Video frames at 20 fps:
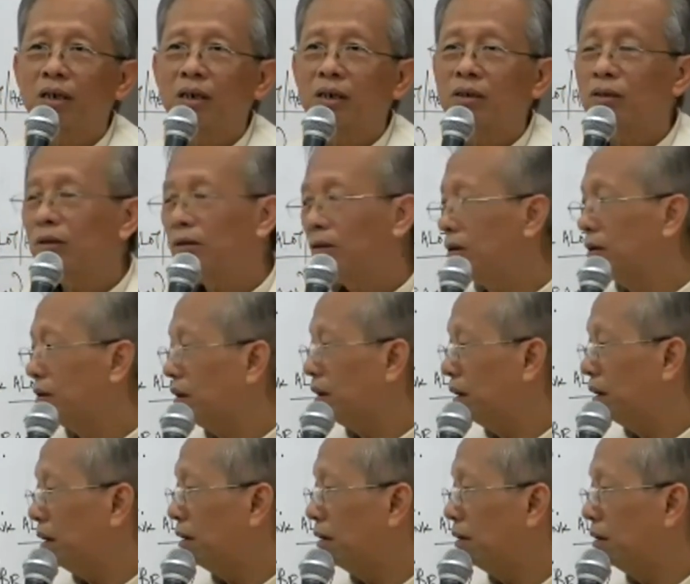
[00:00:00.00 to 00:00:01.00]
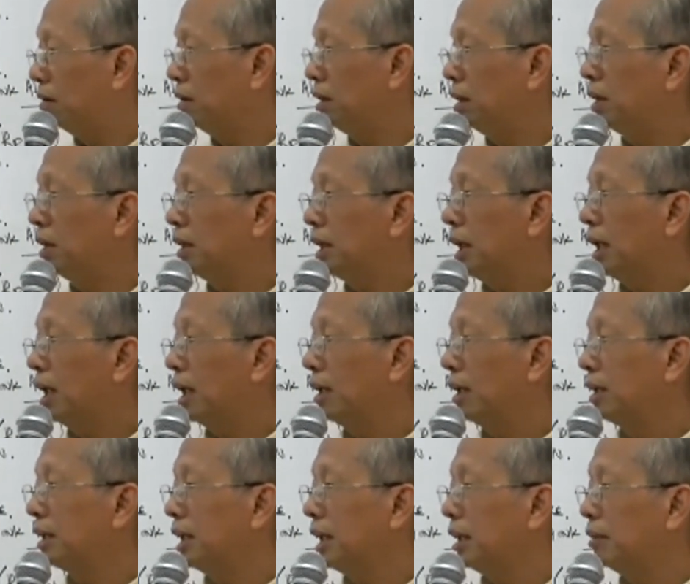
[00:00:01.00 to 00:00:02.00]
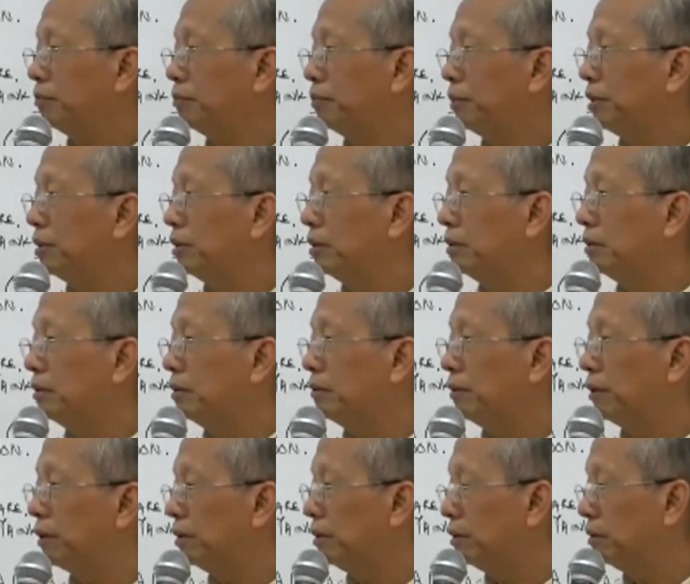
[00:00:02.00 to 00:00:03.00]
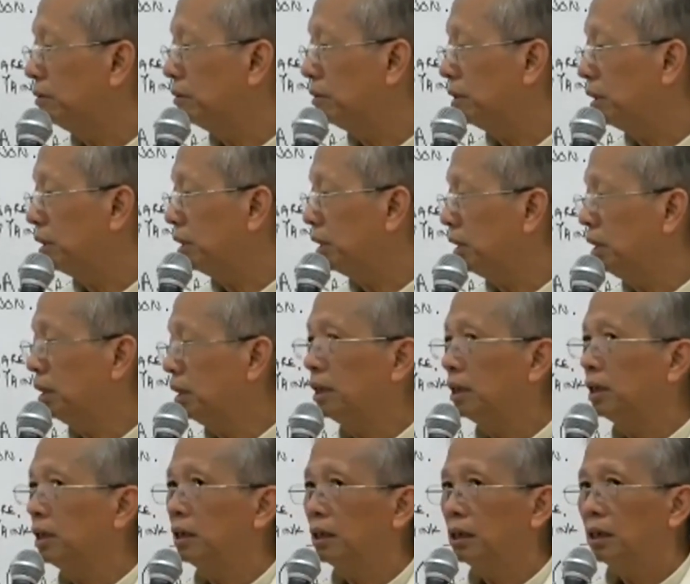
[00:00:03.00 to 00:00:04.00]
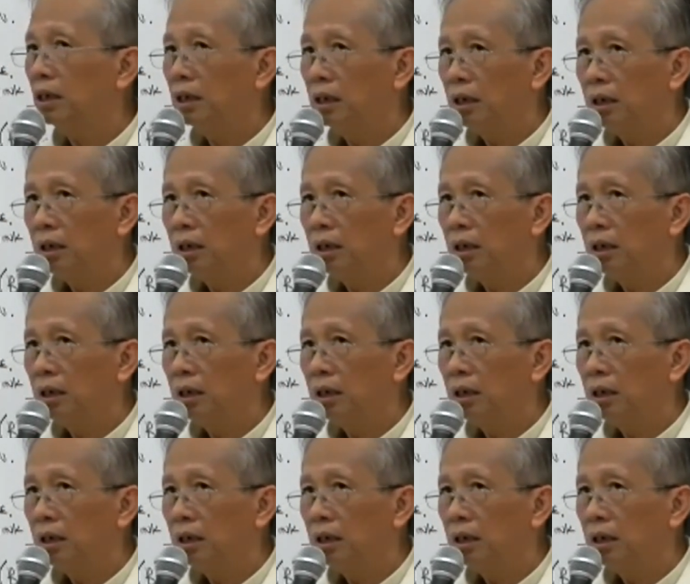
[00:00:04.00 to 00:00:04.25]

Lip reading: So all these are examples for you to see